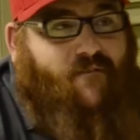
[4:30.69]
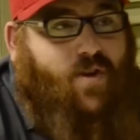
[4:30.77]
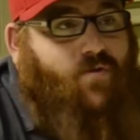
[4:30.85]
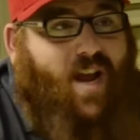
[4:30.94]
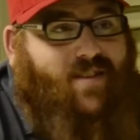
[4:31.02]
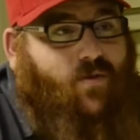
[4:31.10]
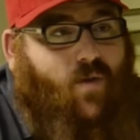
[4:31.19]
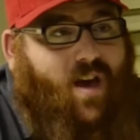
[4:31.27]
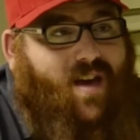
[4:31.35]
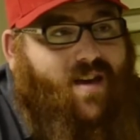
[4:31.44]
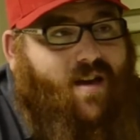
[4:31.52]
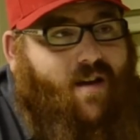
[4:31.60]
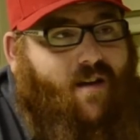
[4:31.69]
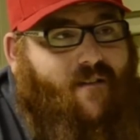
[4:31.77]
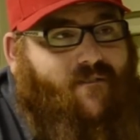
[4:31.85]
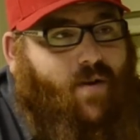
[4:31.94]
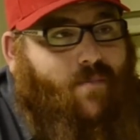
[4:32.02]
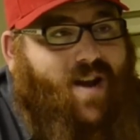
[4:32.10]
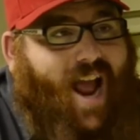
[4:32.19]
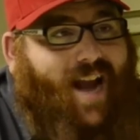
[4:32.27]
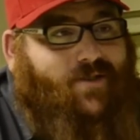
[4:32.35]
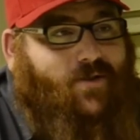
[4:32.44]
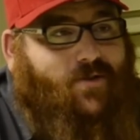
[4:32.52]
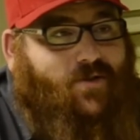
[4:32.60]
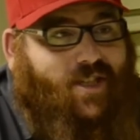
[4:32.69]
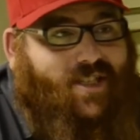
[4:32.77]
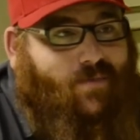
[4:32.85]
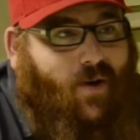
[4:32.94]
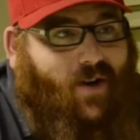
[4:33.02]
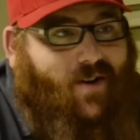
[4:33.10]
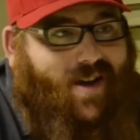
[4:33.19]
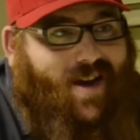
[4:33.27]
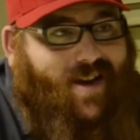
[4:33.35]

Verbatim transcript: a few days away from National Cheeseburger